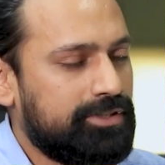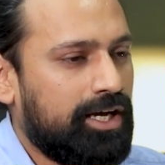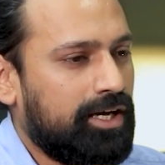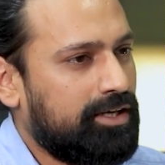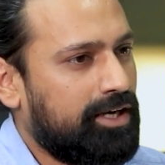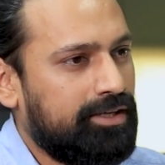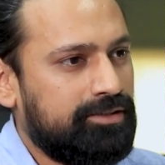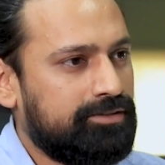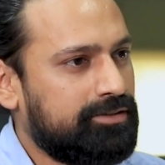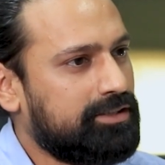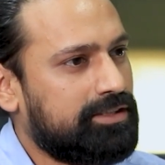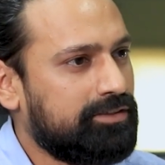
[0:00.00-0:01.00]
Yeah,
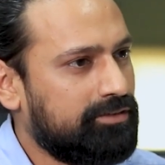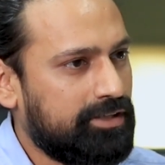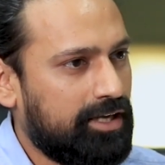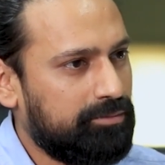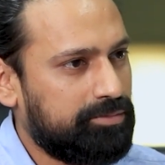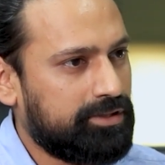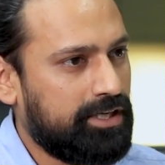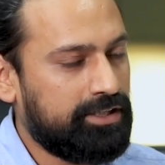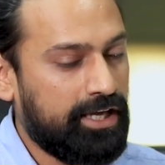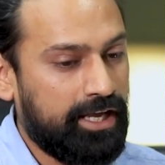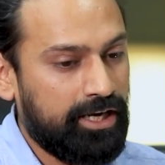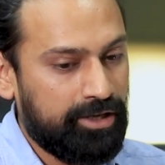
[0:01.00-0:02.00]
and nothing will happen.
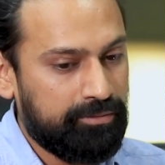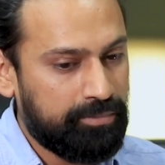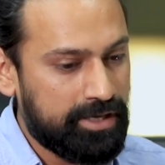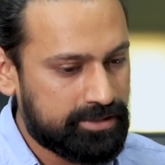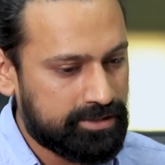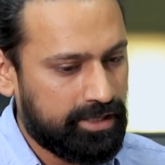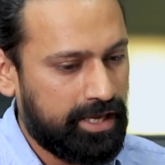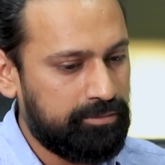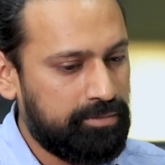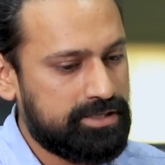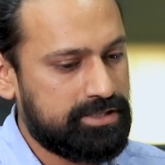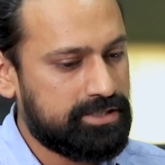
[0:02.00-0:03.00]

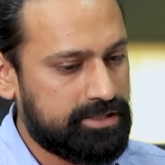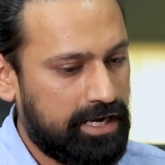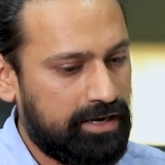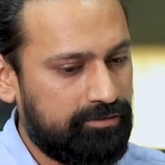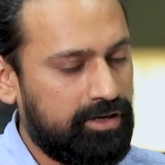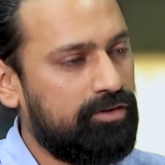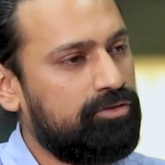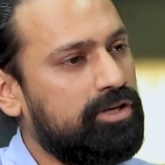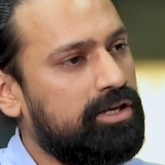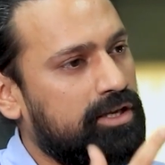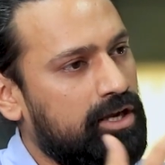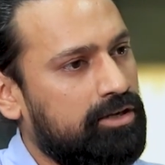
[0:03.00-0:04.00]
And basis that we'll have to
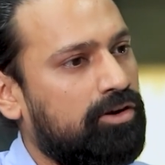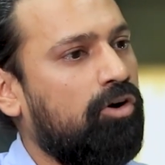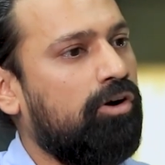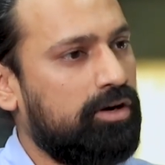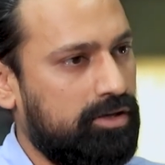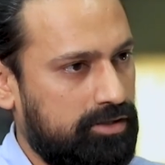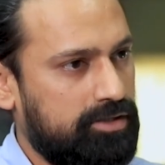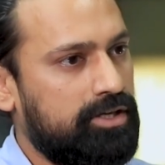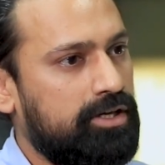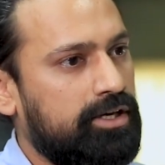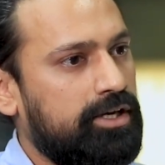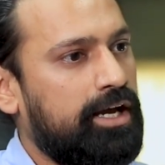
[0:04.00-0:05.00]
create an org,
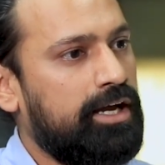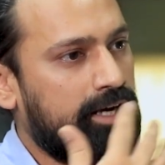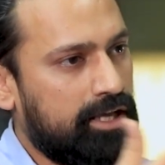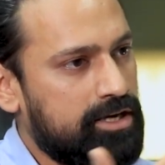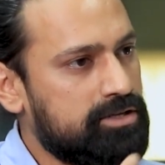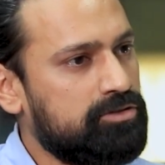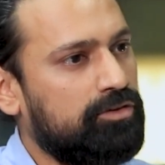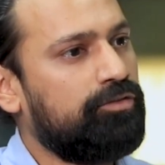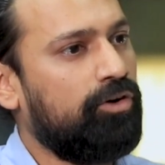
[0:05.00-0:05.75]
and layers of